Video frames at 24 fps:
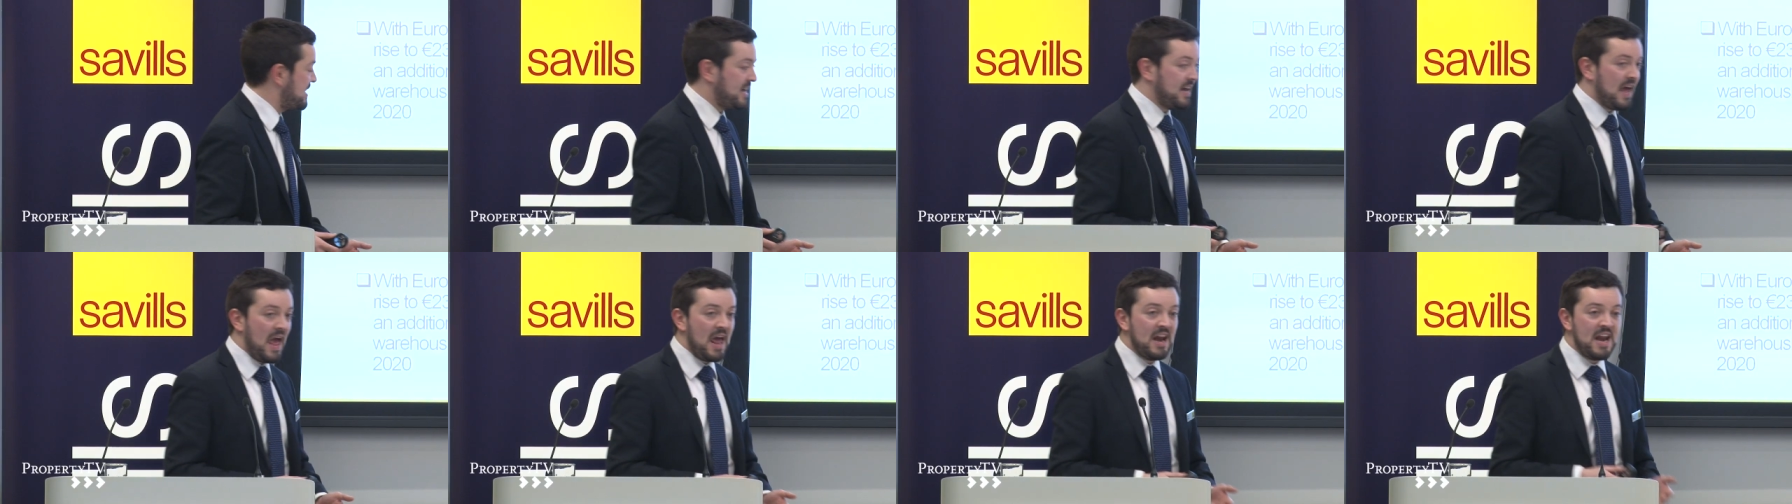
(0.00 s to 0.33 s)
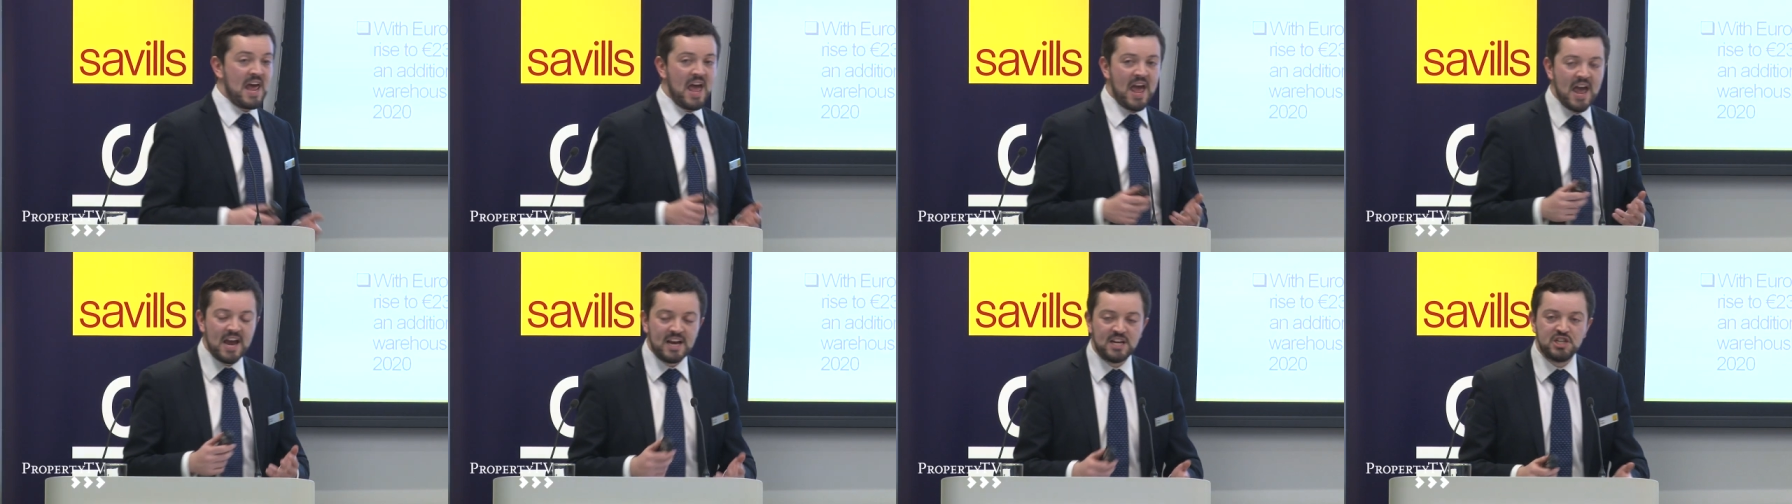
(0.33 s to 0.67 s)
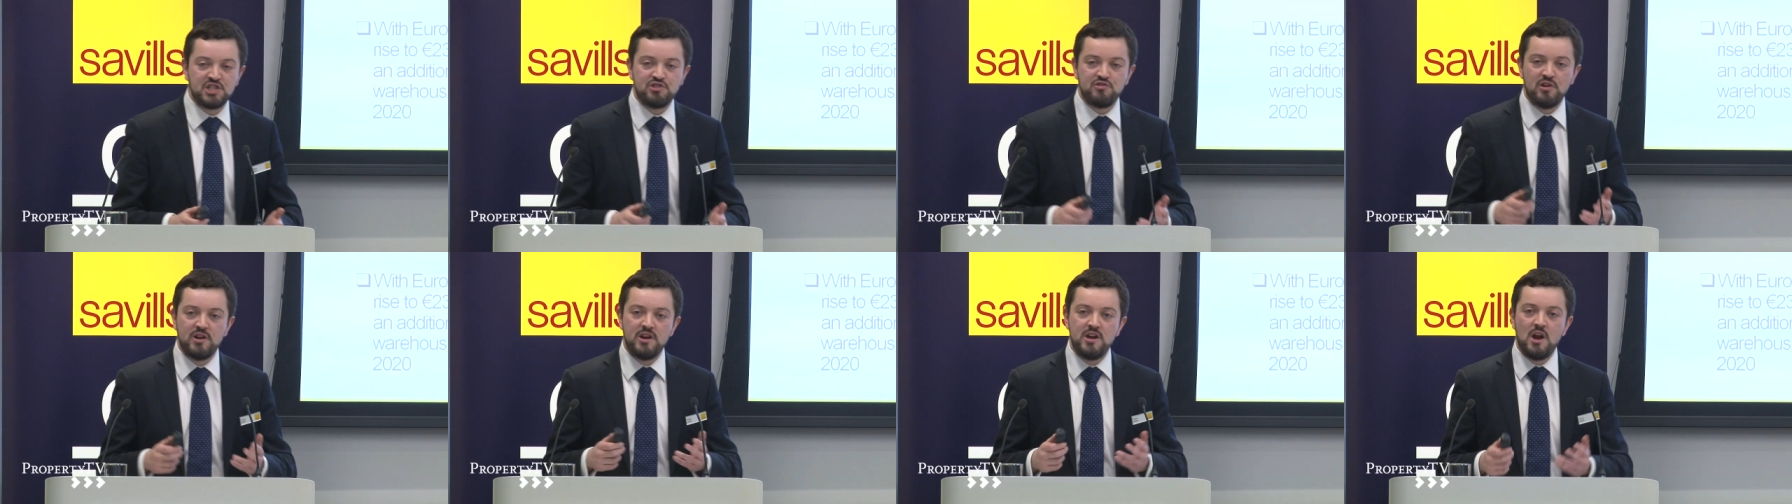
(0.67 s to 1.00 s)
an
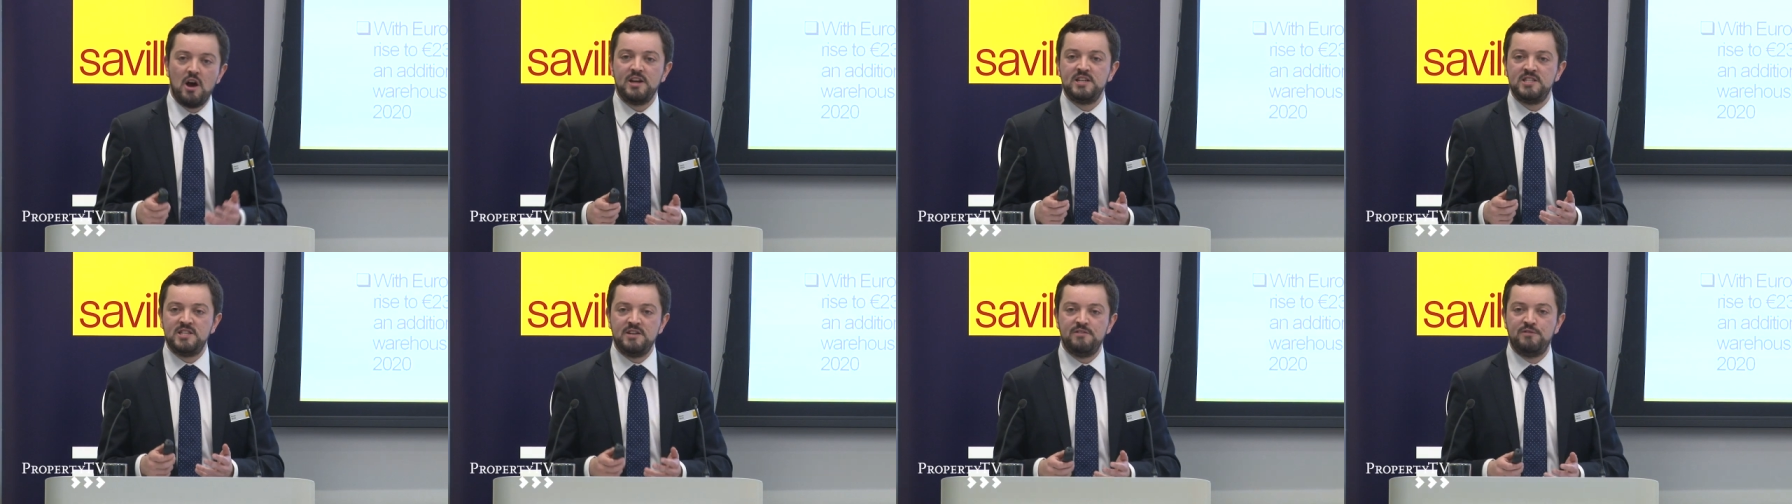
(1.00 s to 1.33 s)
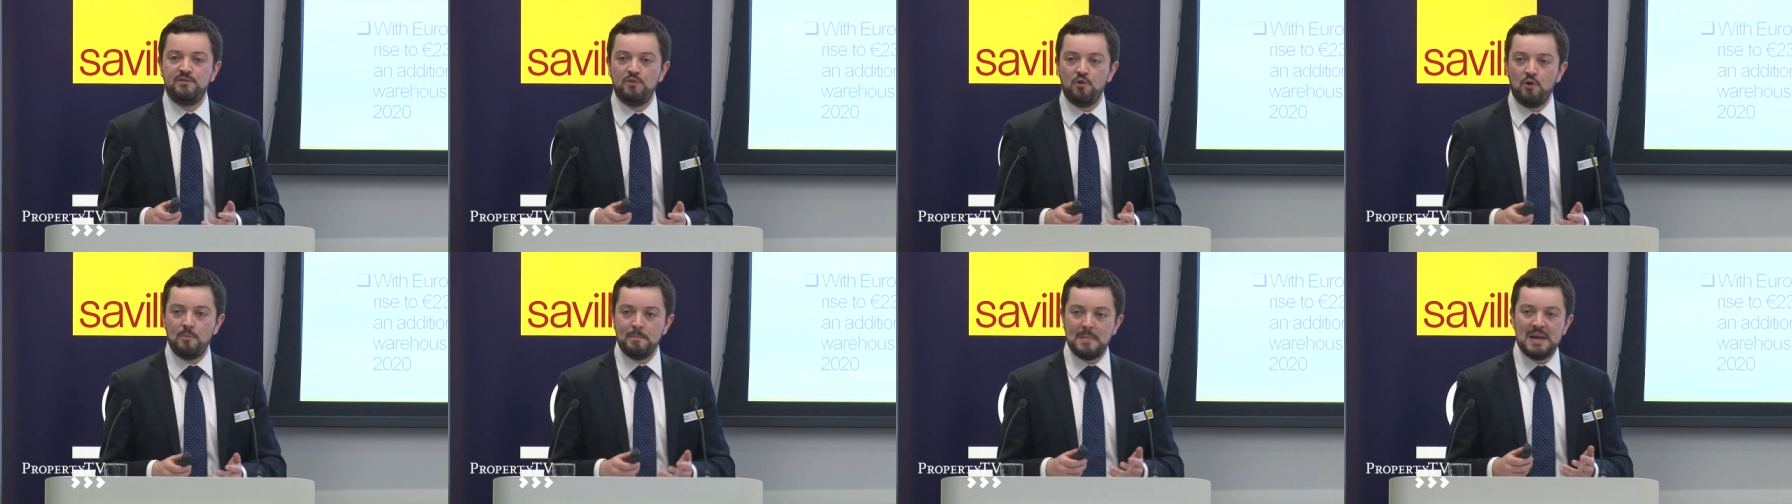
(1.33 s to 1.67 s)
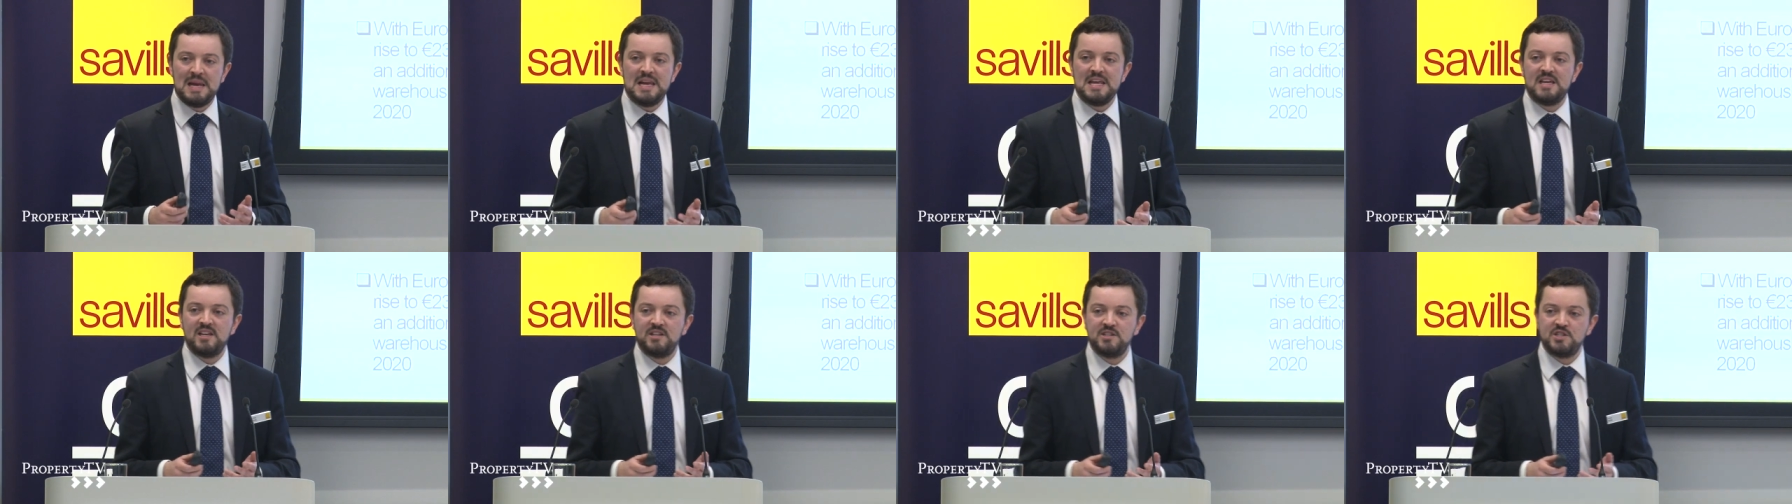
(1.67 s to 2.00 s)
extra 94
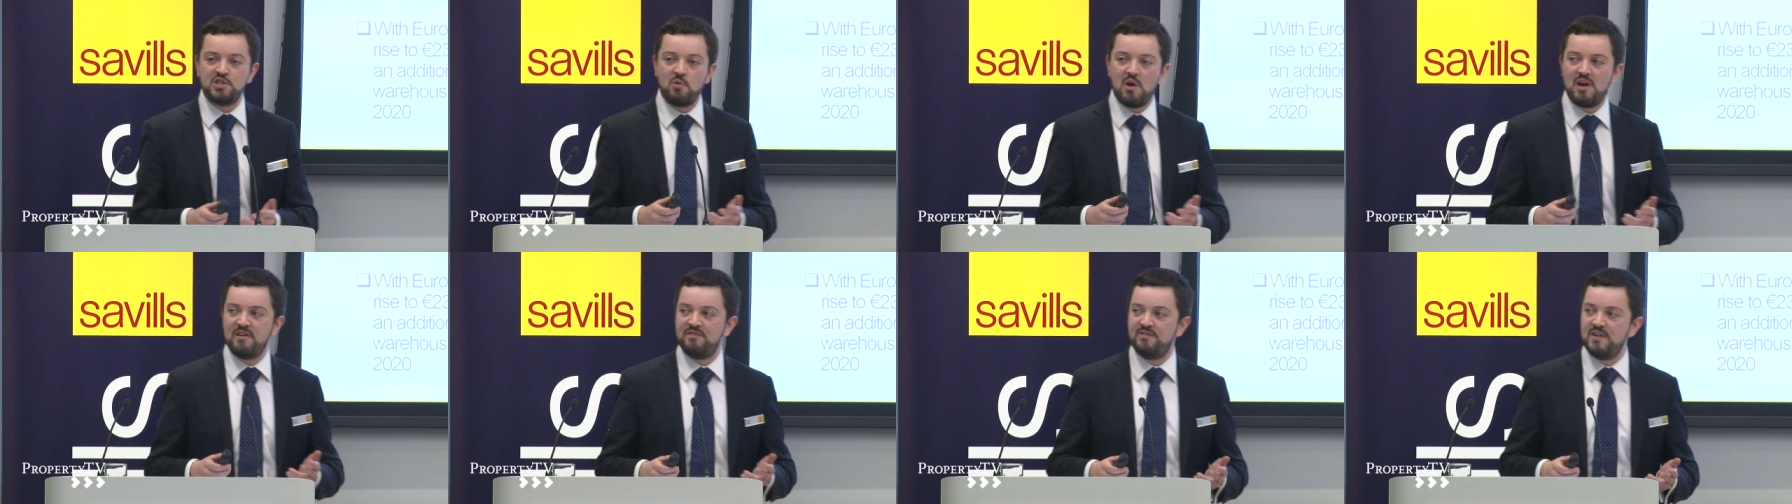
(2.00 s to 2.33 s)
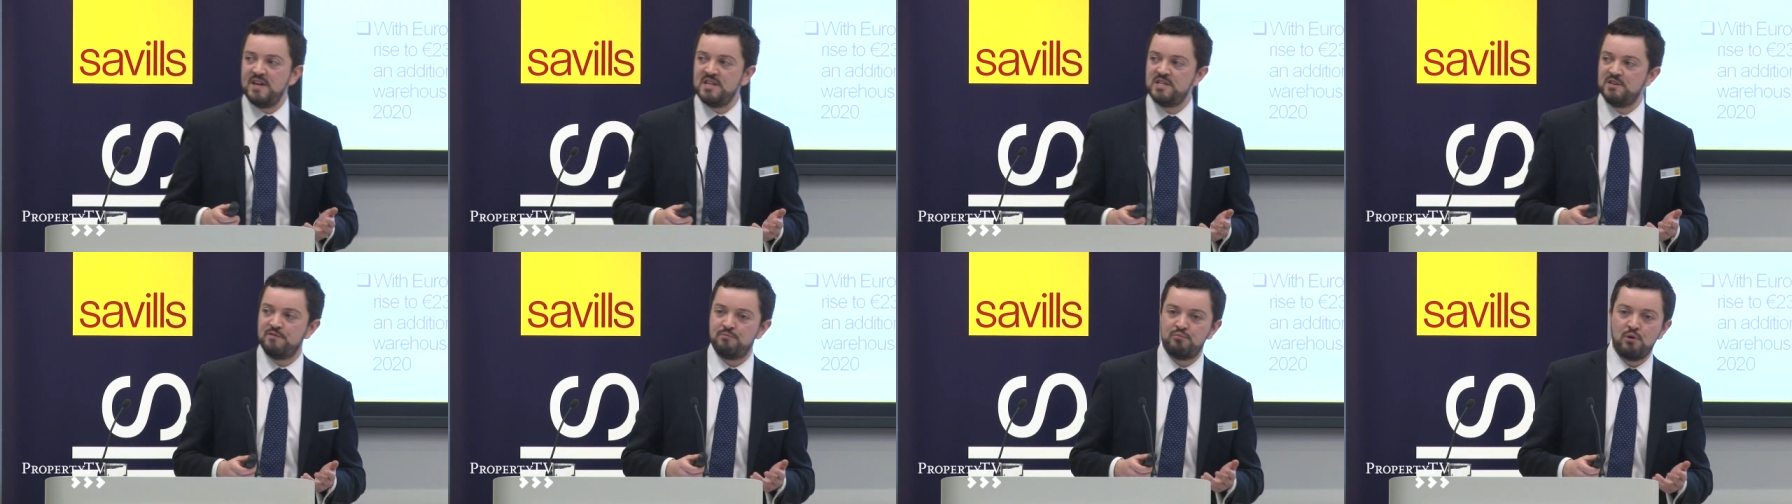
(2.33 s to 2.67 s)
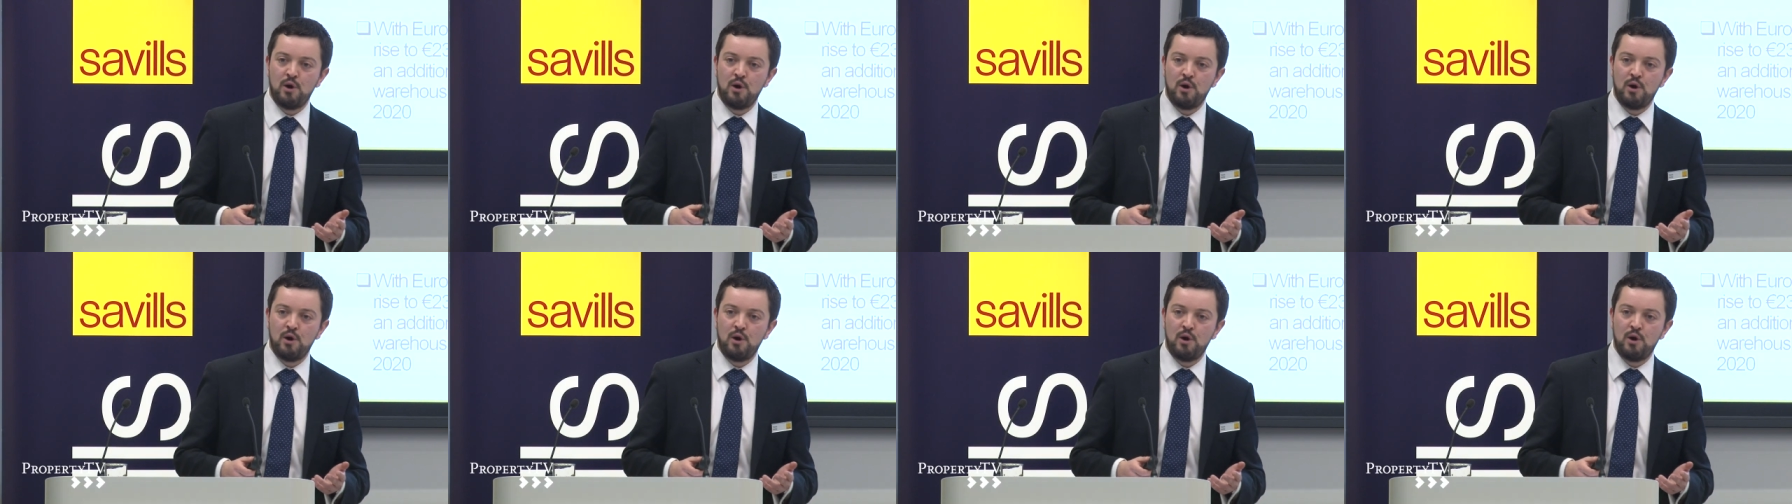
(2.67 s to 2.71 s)
million square feet of